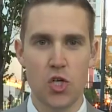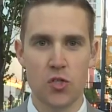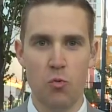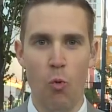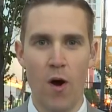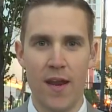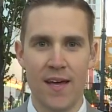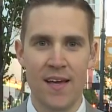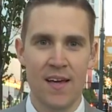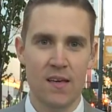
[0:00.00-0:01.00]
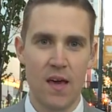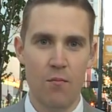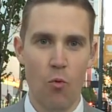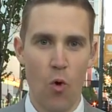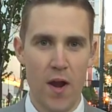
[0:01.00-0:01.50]
just won
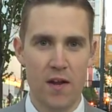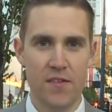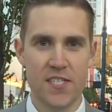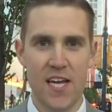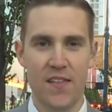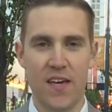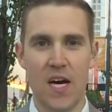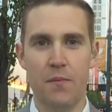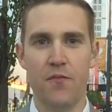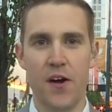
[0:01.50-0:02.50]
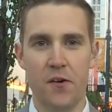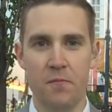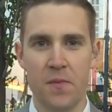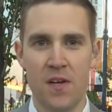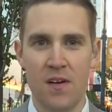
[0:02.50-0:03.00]
Game 1 of the Stanley Cup Final.
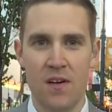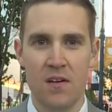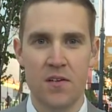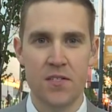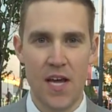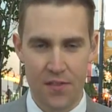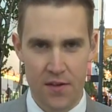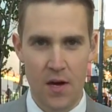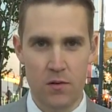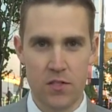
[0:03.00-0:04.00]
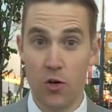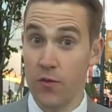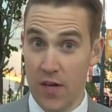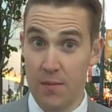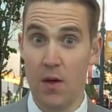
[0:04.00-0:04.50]
Sadly, that was the
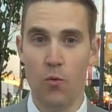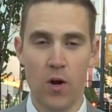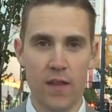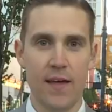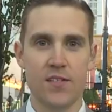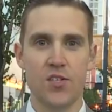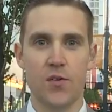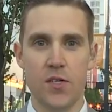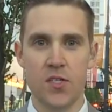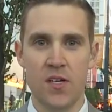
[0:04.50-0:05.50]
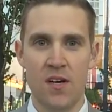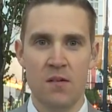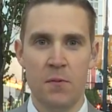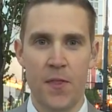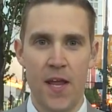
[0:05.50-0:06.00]
only game they won in that series.
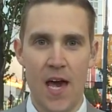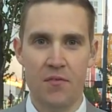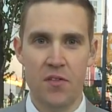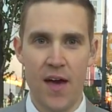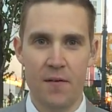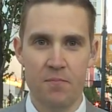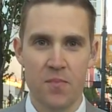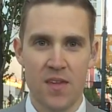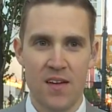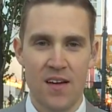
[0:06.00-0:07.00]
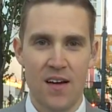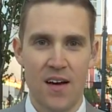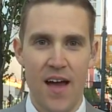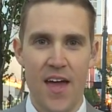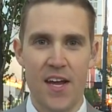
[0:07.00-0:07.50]
But the day after that,
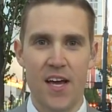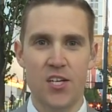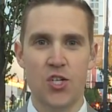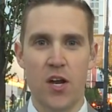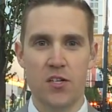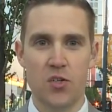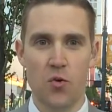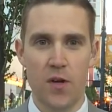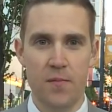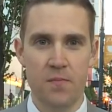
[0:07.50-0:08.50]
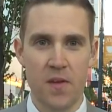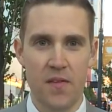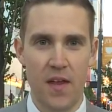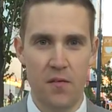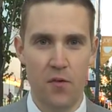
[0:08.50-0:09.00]
I shot a story
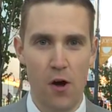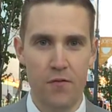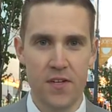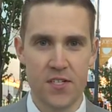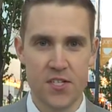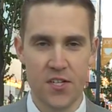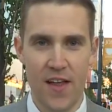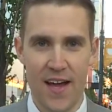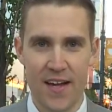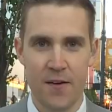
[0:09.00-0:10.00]
that involved this Sisolak,